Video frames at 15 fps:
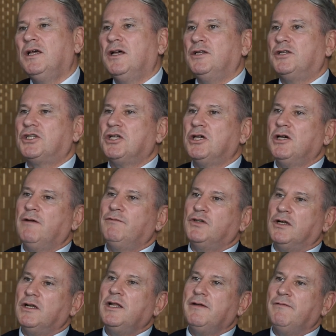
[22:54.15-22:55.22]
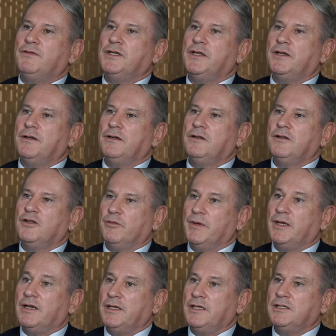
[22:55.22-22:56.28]
had served and lived in the
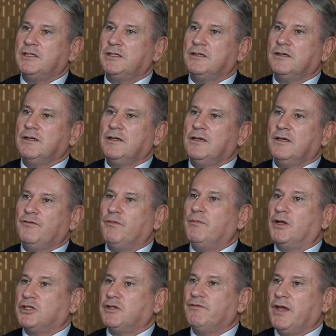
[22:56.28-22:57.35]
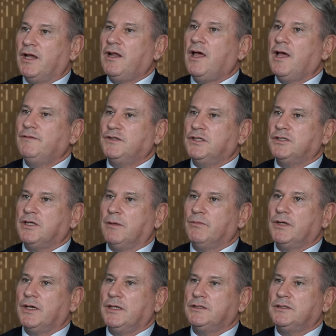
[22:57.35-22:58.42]
Middle East for much of their lives in some
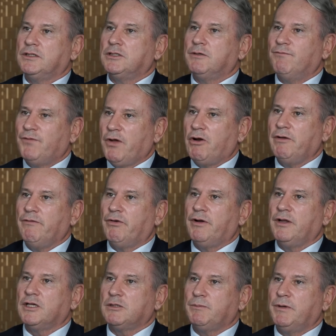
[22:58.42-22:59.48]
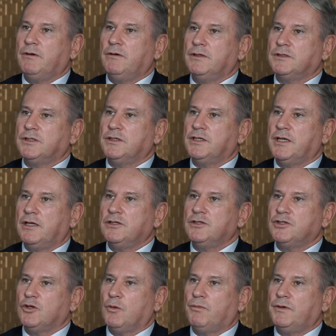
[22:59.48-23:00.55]
cases, some very, very experienced
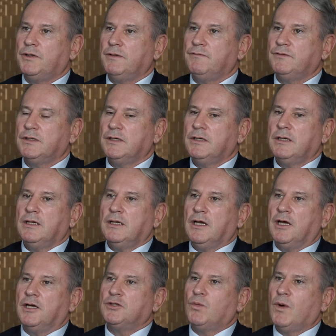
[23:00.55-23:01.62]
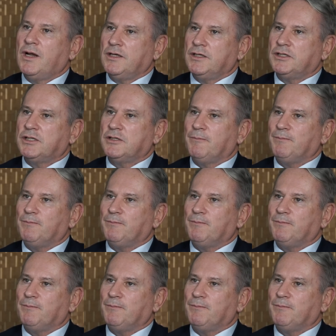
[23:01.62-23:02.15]
intelligence operatives, as well as